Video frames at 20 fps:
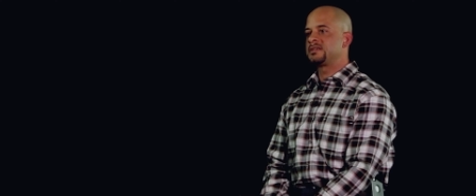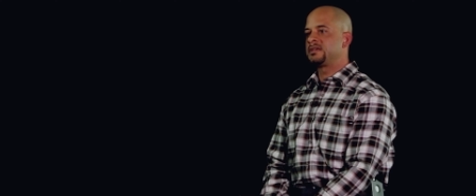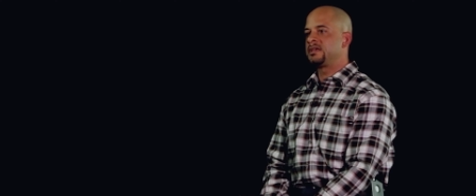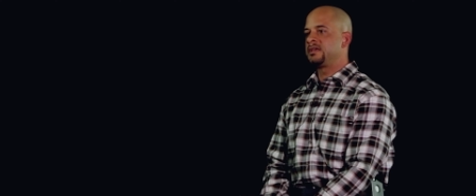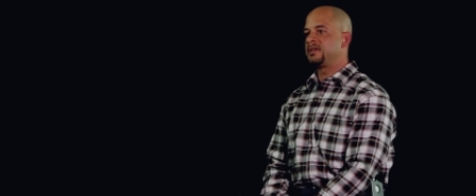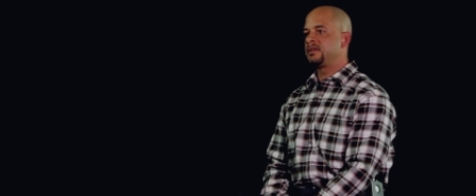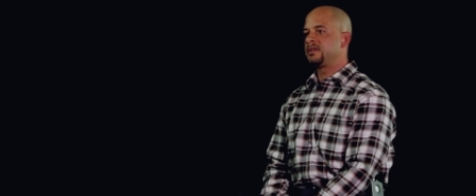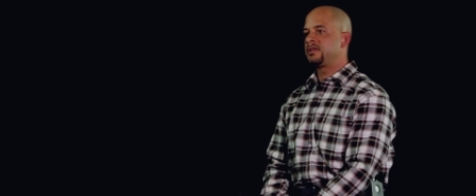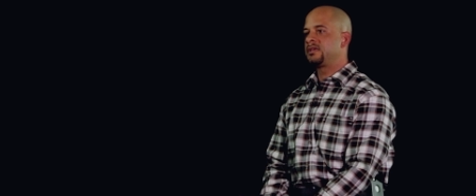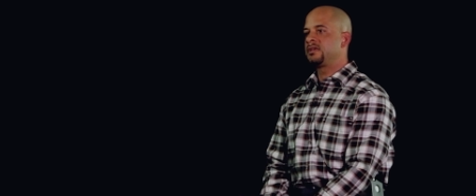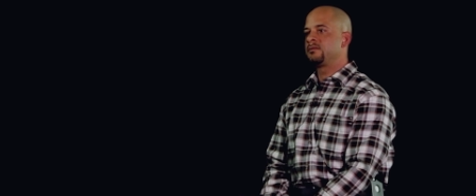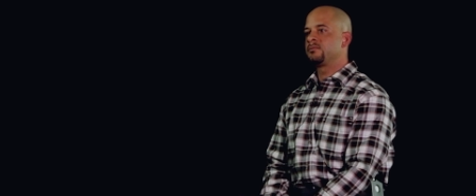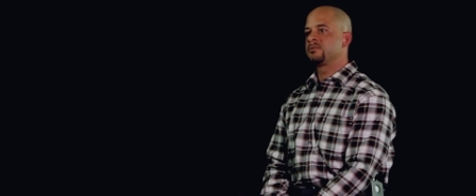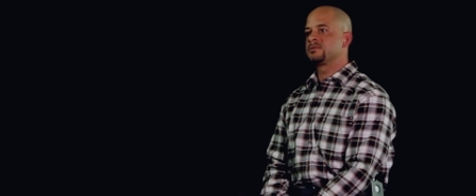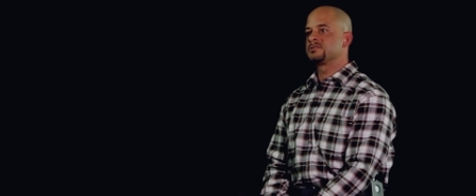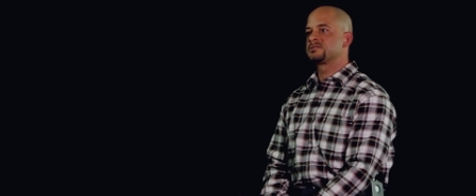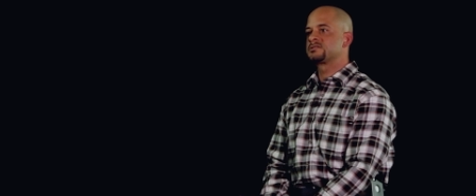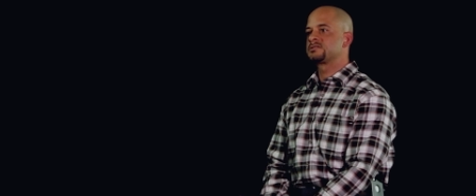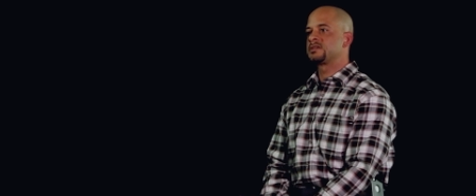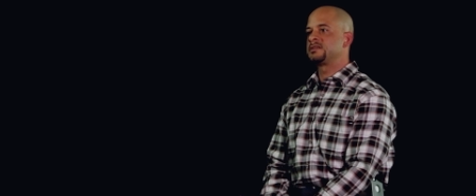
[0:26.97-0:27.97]
He, he
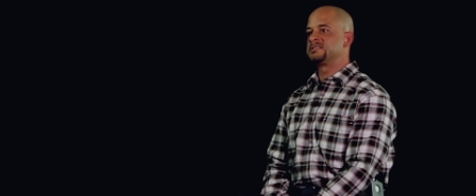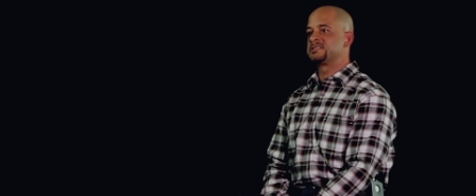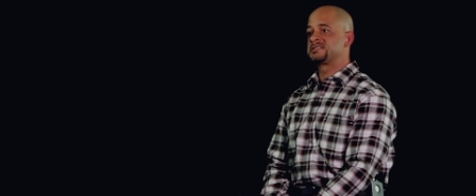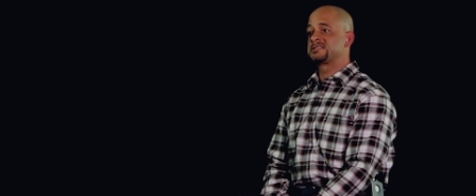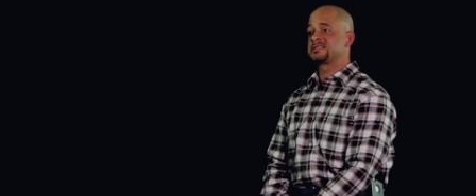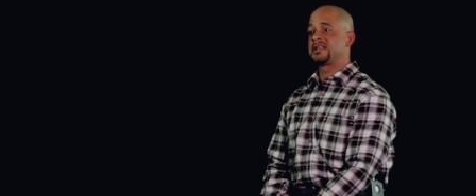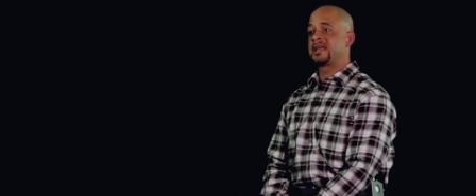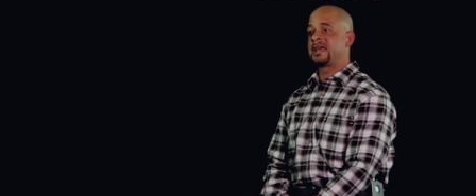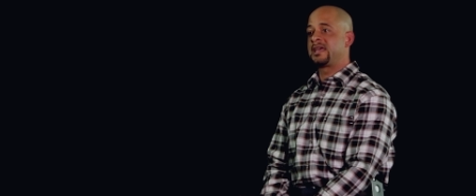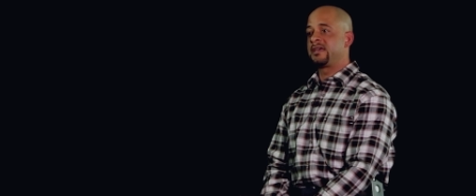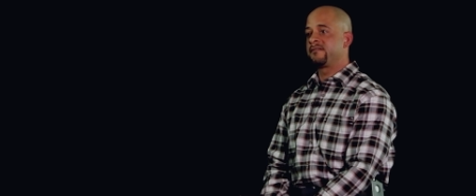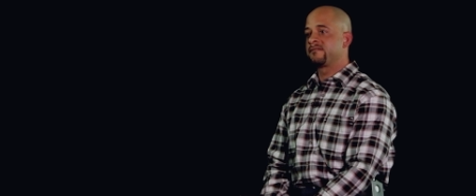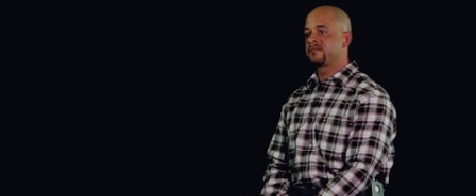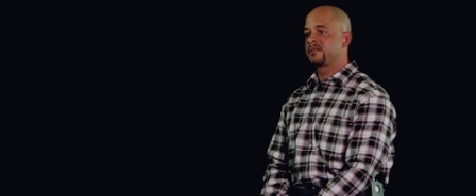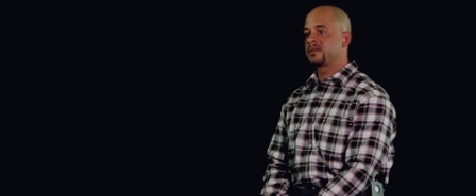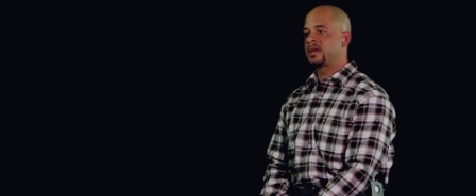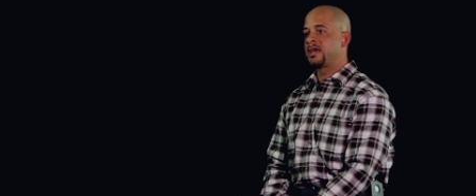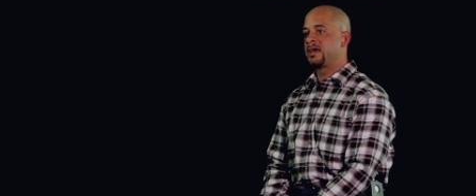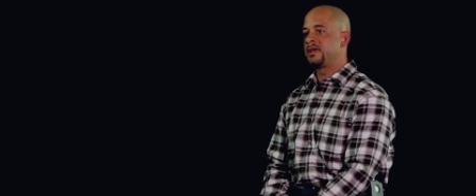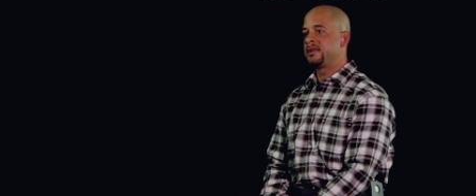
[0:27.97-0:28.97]
was
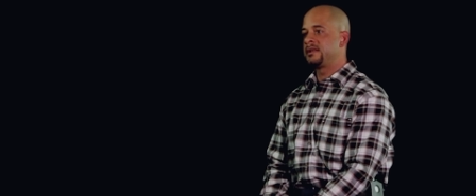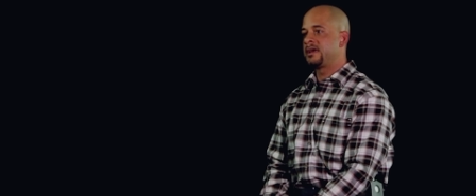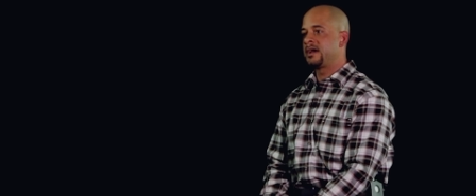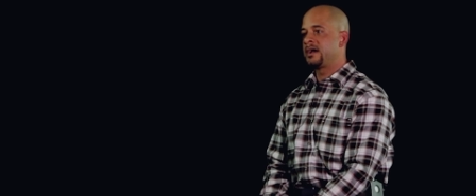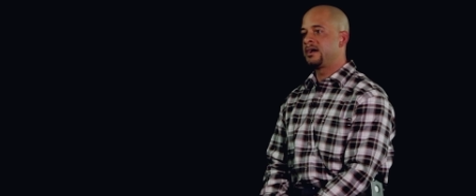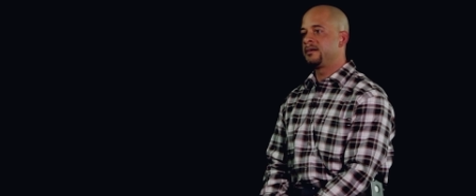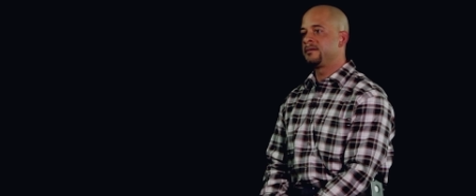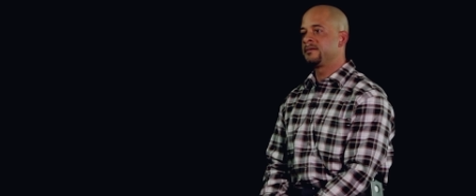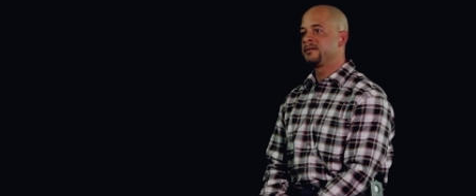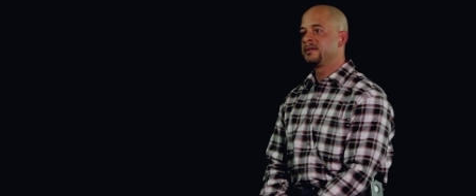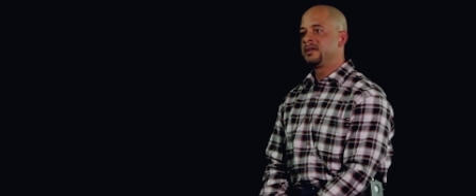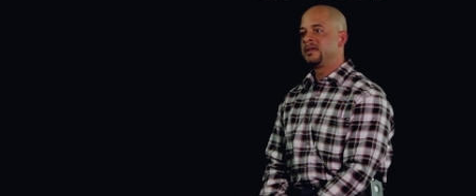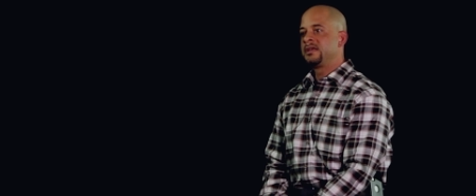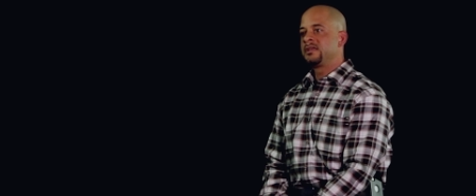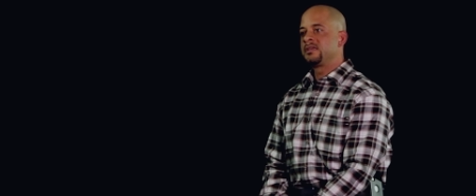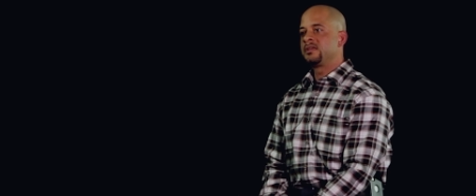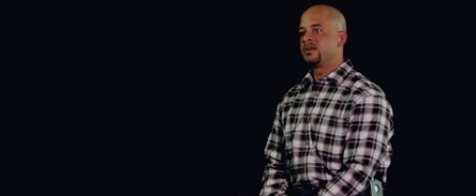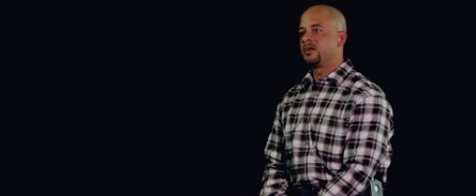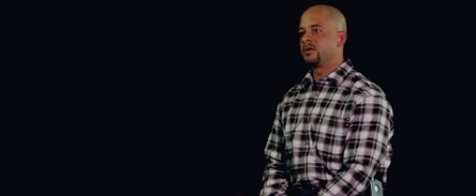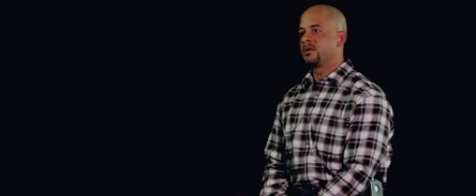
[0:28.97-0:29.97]
enslaved and uh,
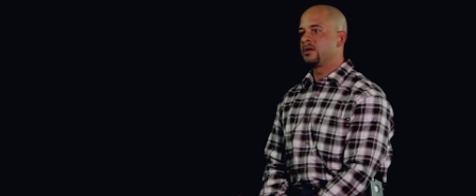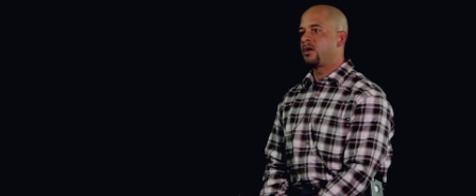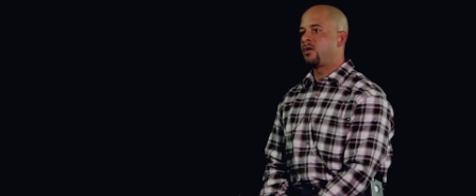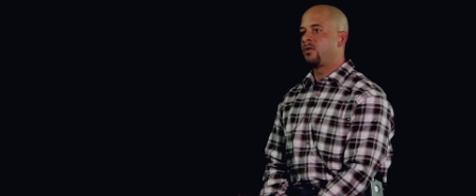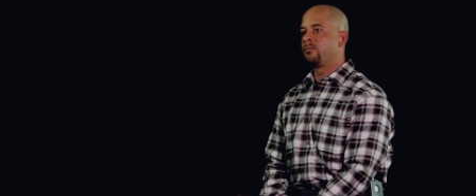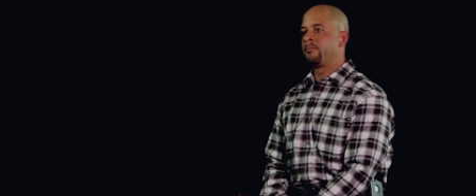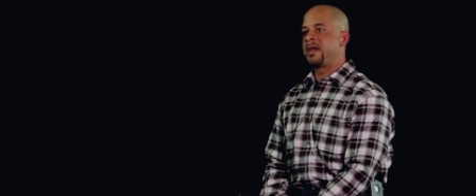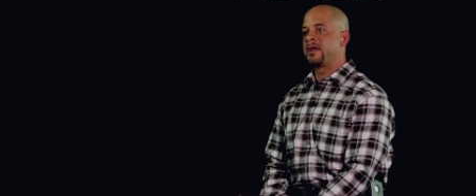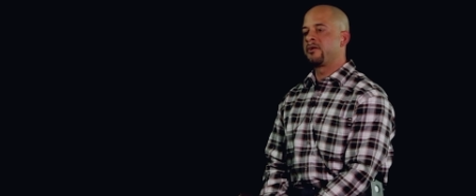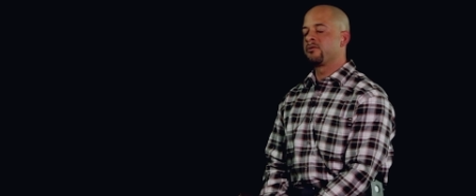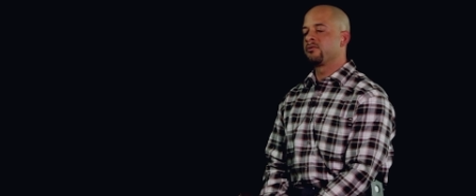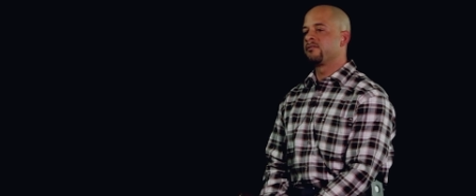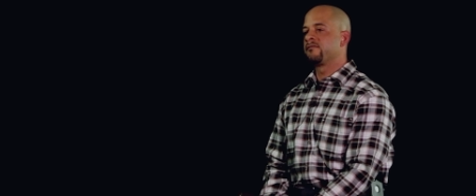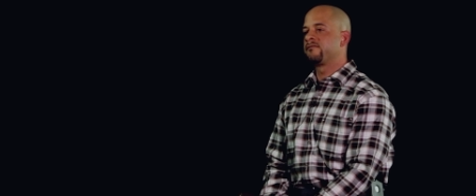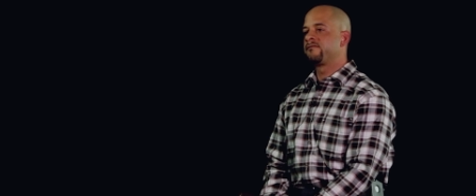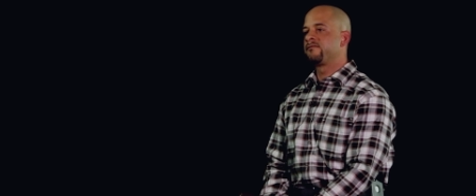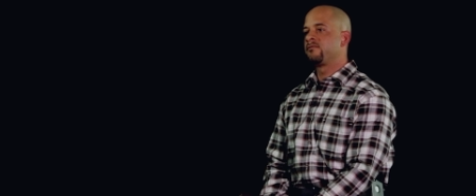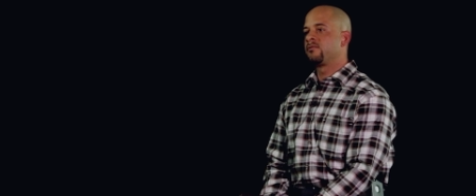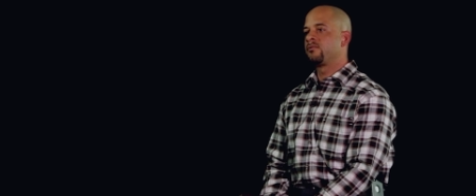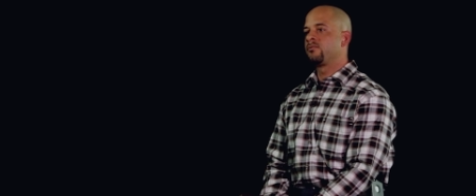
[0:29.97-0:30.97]
you know all manner
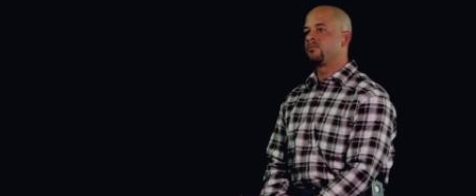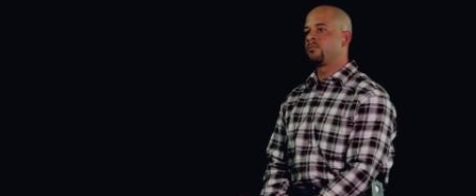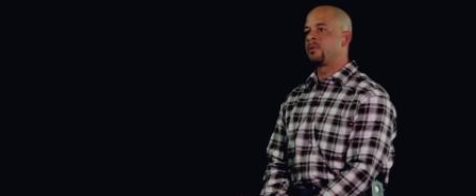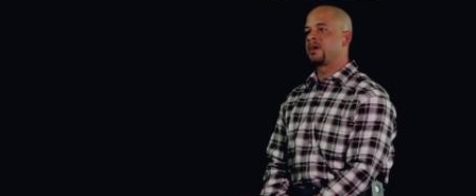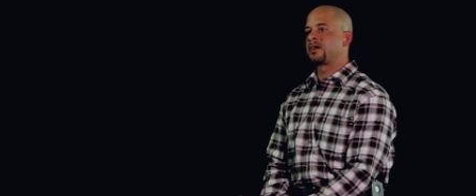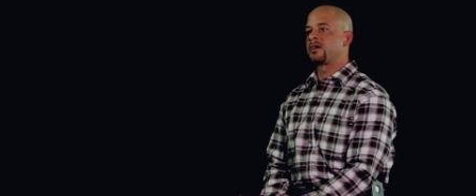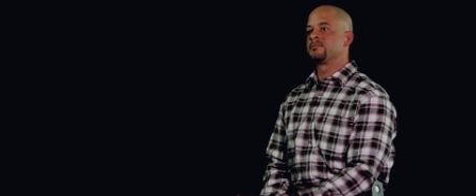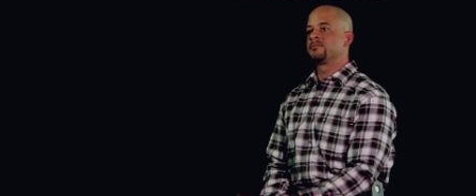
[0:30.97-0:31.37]
of what